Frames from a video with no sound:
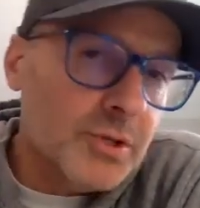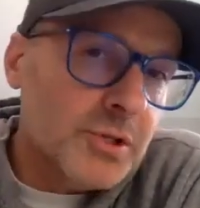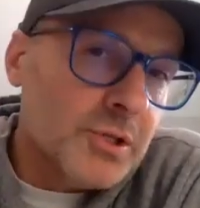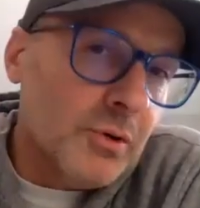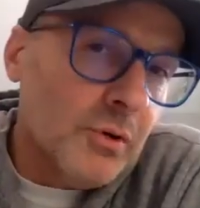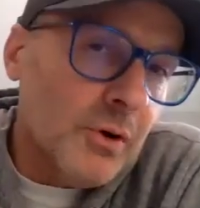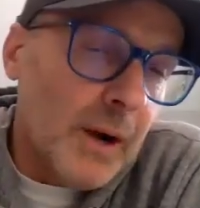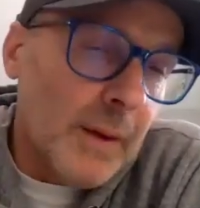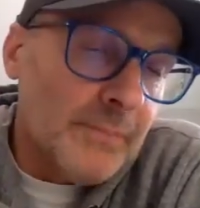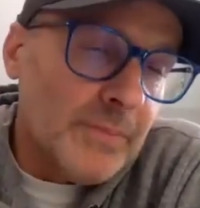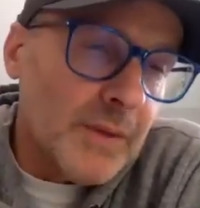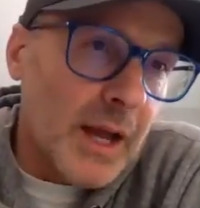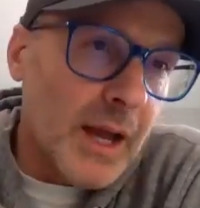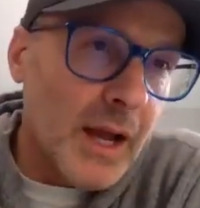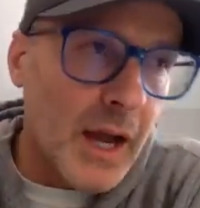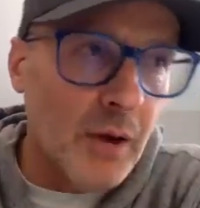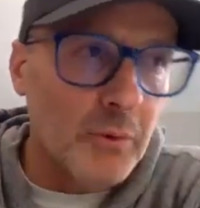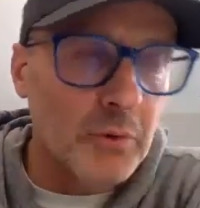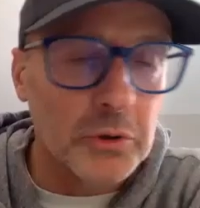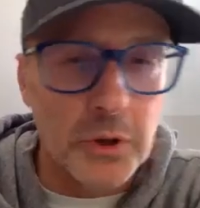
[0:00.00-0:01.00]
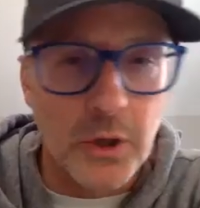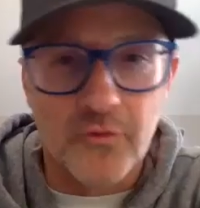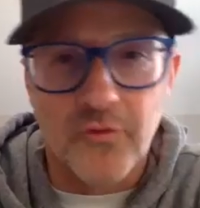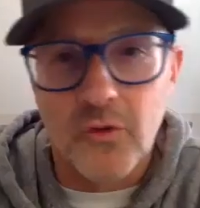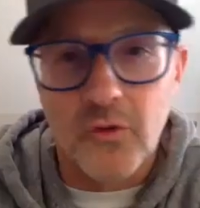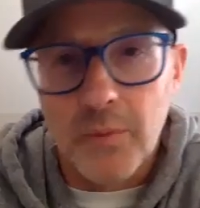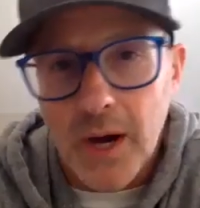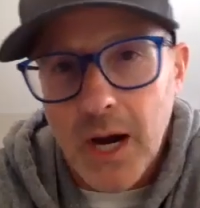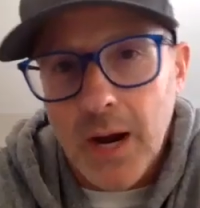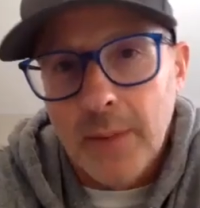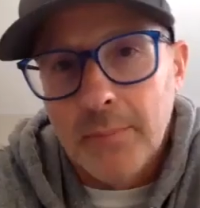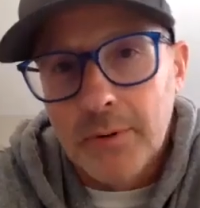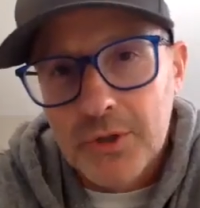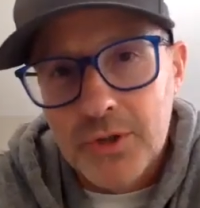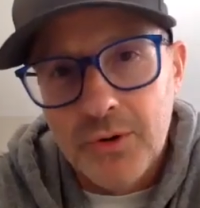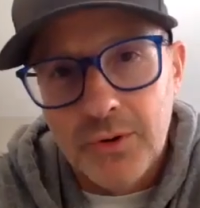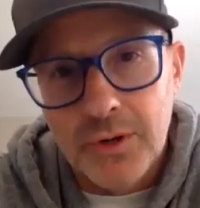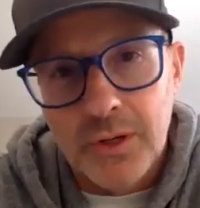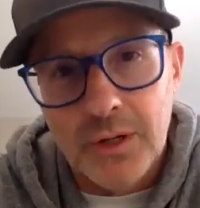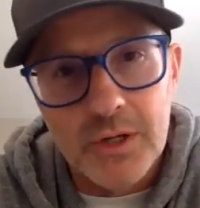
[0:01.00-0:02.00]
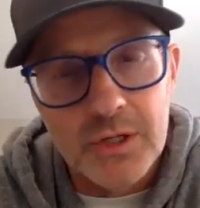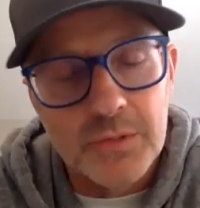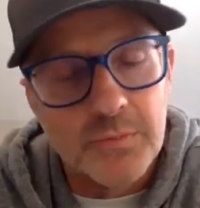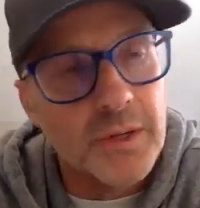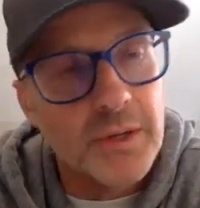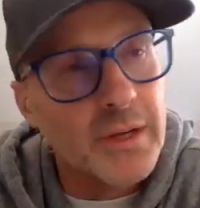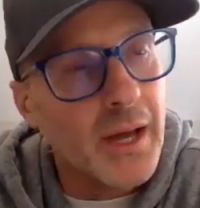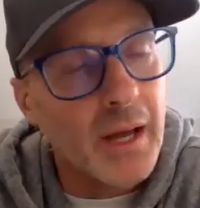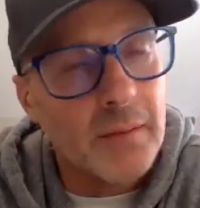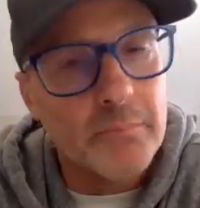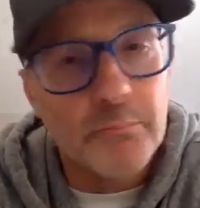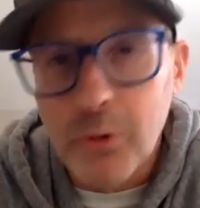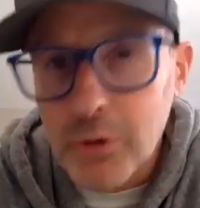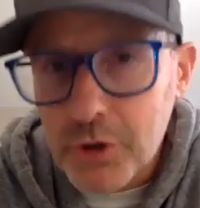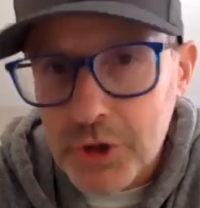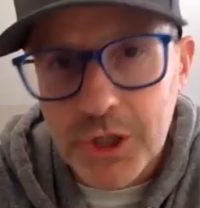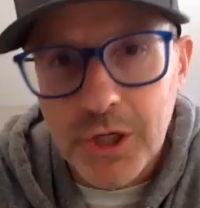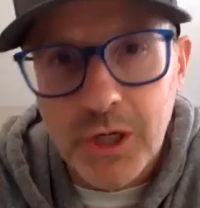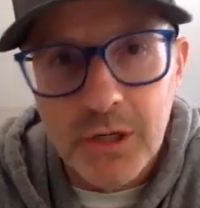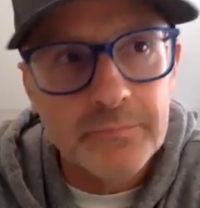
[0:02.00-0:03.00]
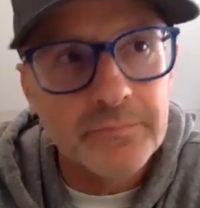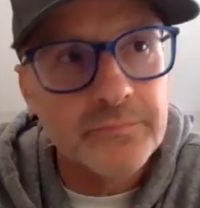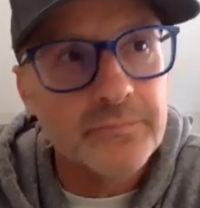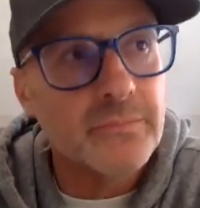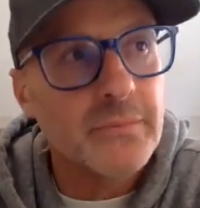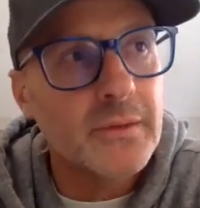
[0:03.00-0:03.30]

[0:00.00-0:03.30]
So I would look for my opportunities, but not push it.